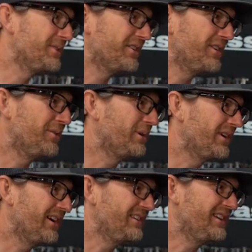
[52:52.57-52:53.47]
just to go play
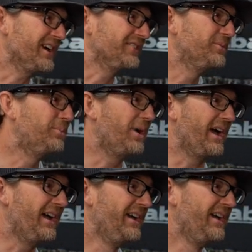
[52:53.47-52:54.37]
around? Yes,
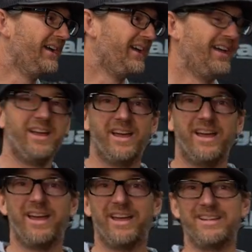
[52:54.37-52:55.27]
but
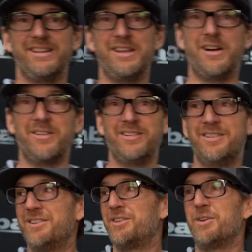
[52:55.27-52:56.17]
uh. you know,
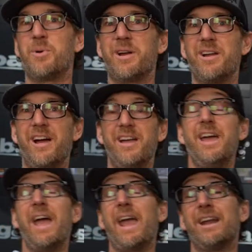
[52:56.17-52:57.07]
dude, why not?
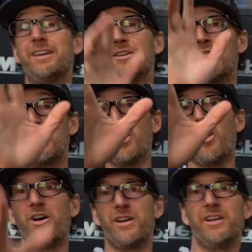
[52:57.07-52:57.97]
and
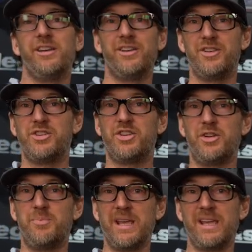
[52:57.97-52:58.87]
gone
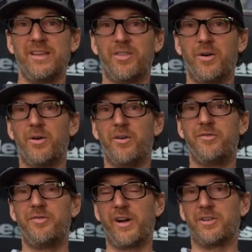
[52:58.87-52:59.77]
should be the whole
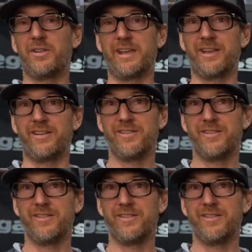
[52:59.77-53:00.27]
ferruling